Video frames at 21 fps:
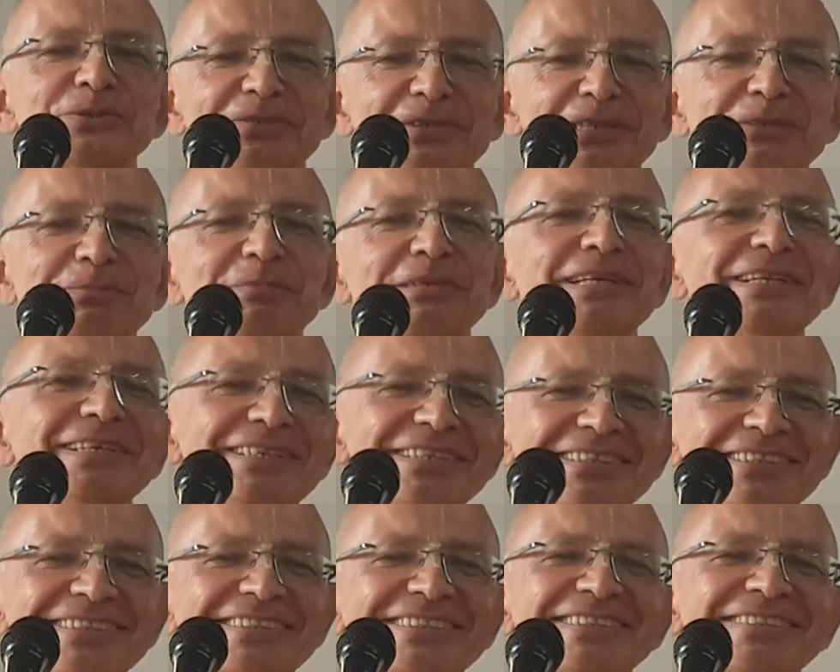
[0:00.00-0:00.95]
1
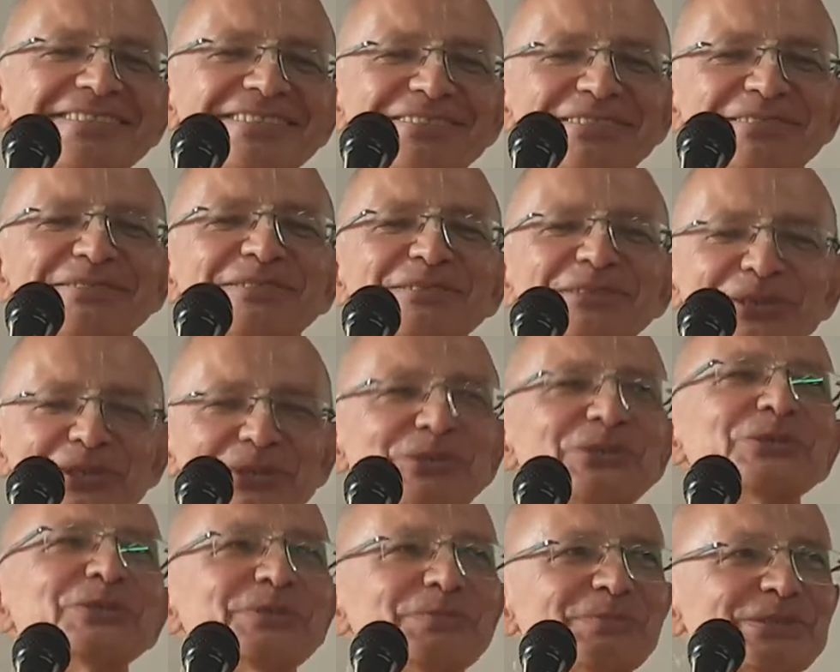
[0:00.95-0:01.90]
million
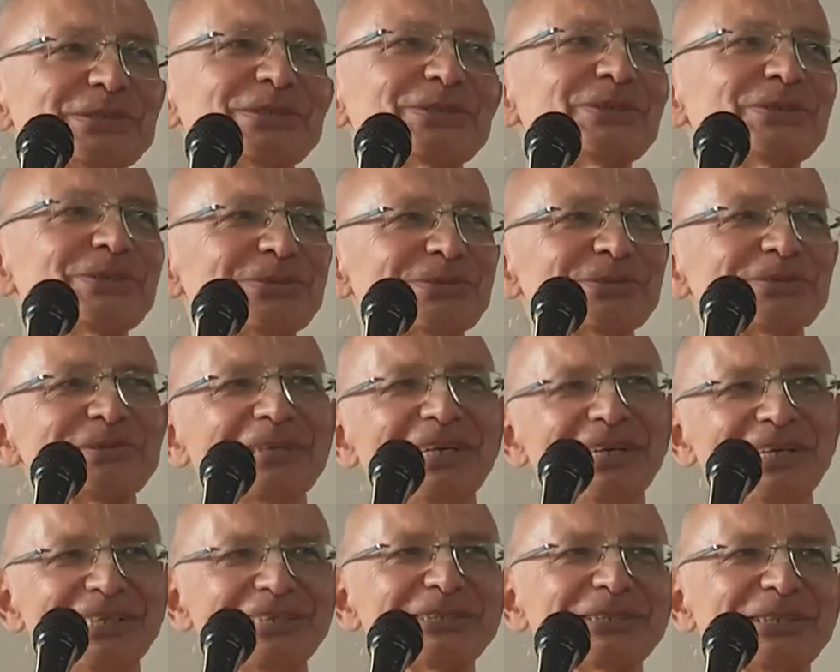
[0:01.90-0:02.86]
groups or
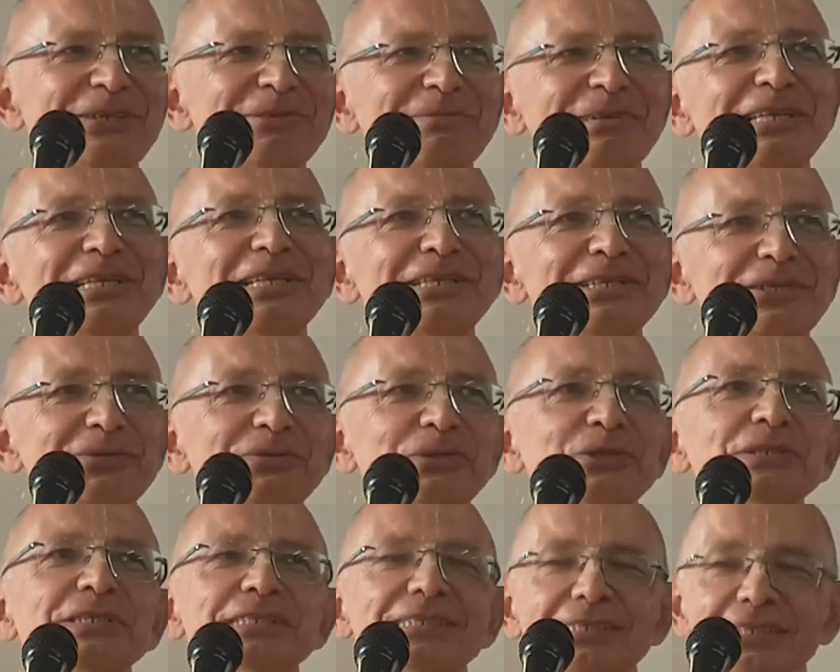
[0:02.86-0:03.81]
so many
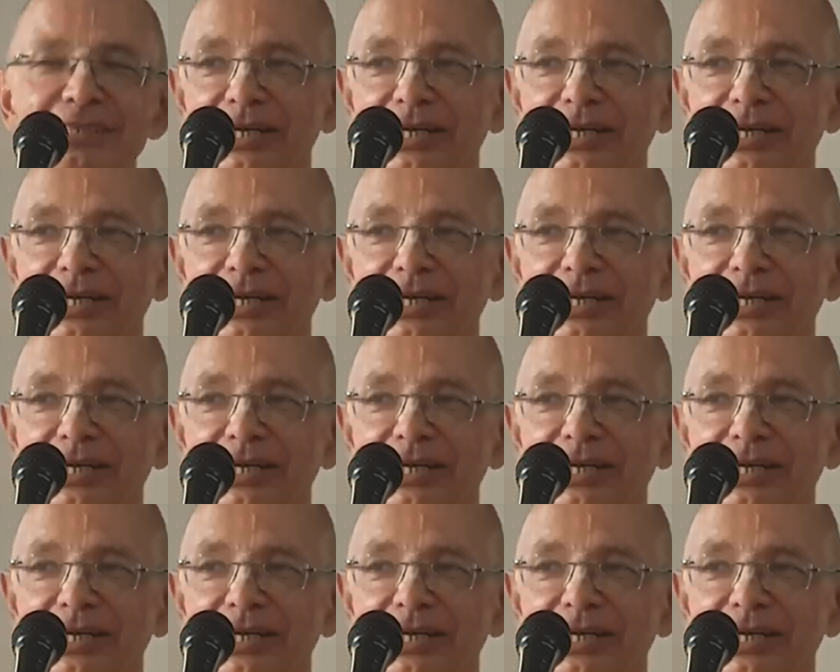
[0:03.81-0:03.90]
devotees.